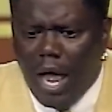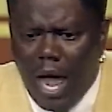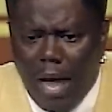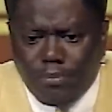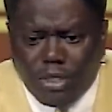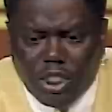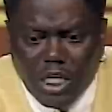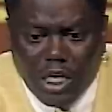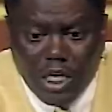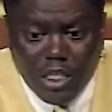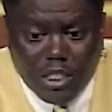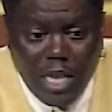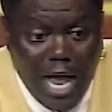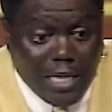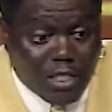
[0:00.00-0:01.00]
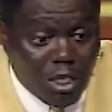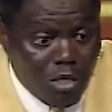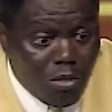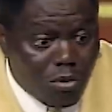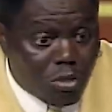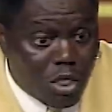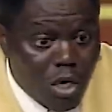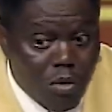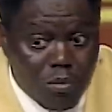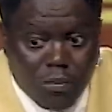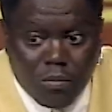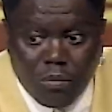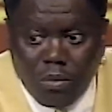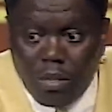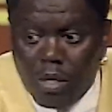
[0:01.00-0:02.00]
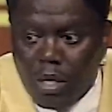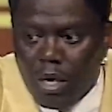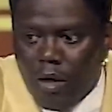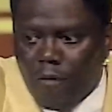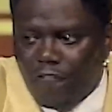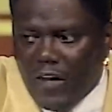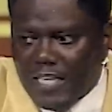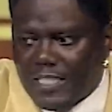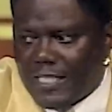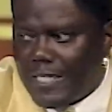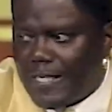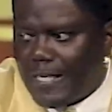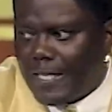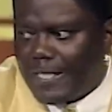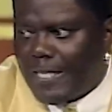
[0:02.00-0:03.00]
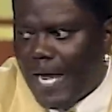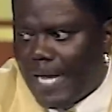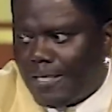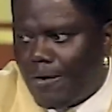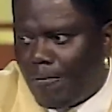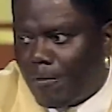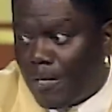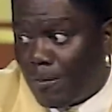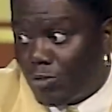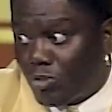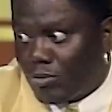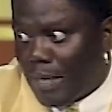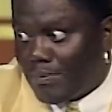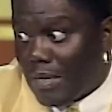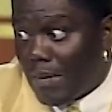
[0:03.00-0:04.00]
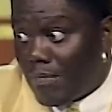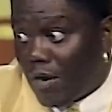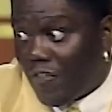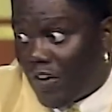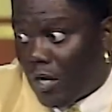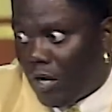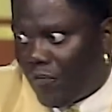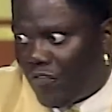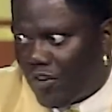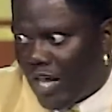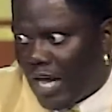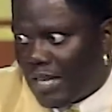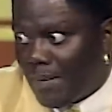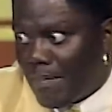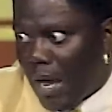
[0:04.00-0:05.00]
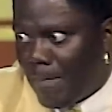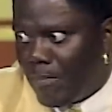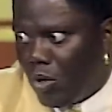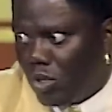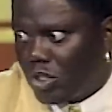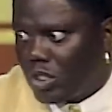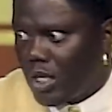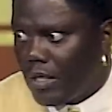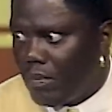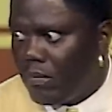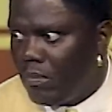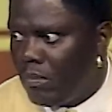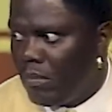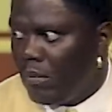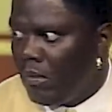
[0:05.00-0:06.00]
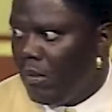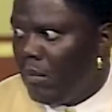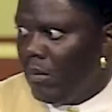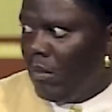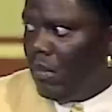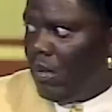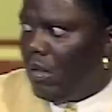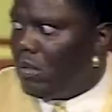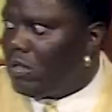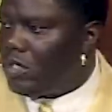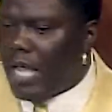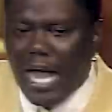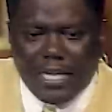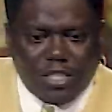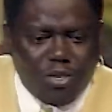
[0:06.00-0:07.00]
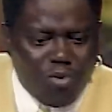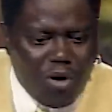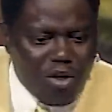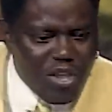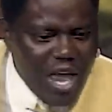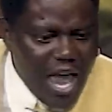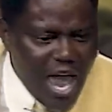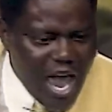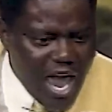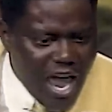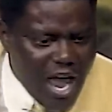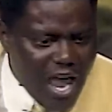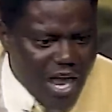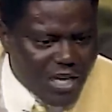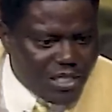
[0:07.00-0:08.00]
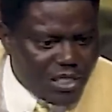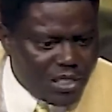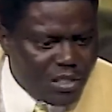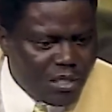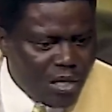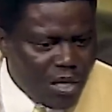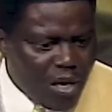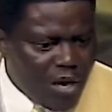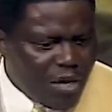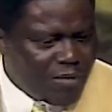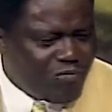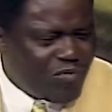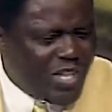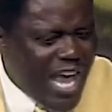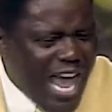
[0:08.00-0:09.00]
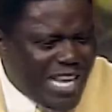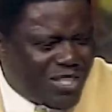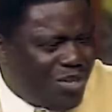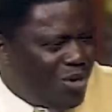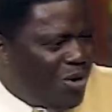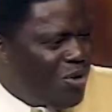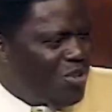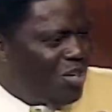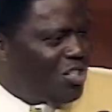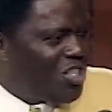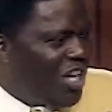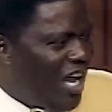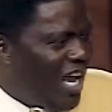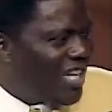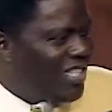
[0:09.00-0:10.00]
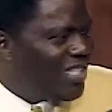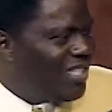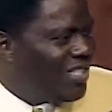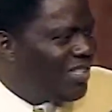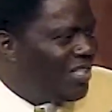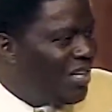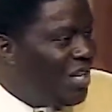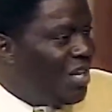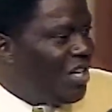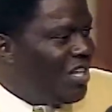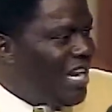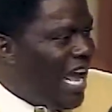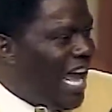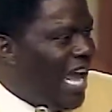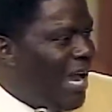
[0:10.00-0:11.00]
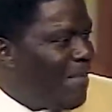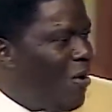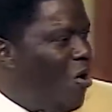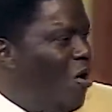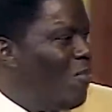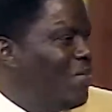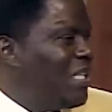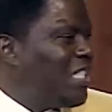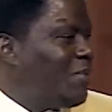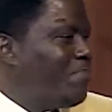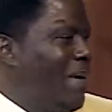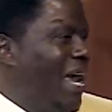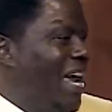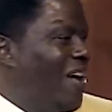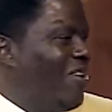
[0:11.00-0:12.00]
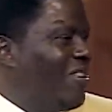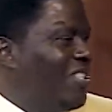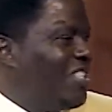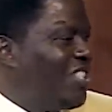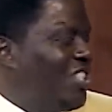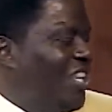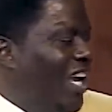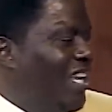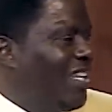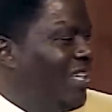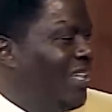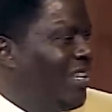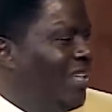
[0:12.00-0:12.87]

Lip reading: I'm sick of these tattoos, too. If I see another tattoo, I'm gonna come scrape that motherfucker off of your ass. I'm not bullshit. Tattoo on your ass. Tattoo on your chest. Name all misspelled and shit.